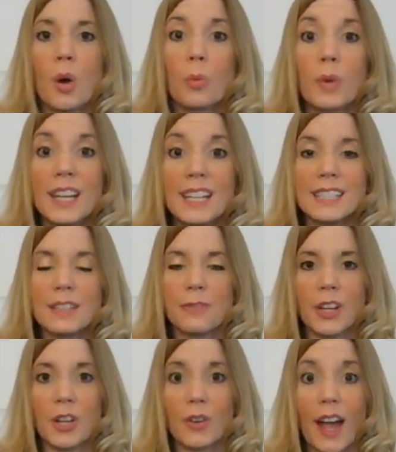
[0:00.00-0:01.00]
we need to
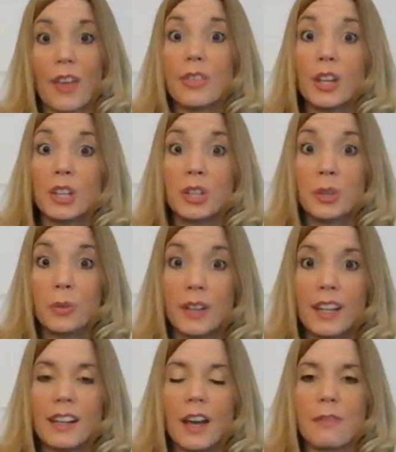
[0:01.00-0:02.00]
figure out the
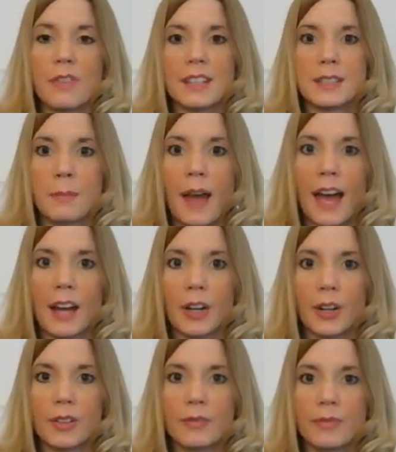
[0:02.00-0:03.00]
unit of this
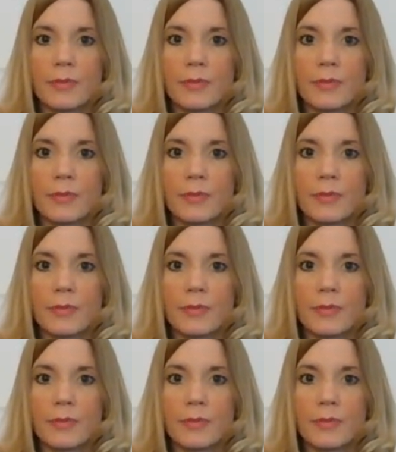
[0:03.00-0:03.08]
pattern.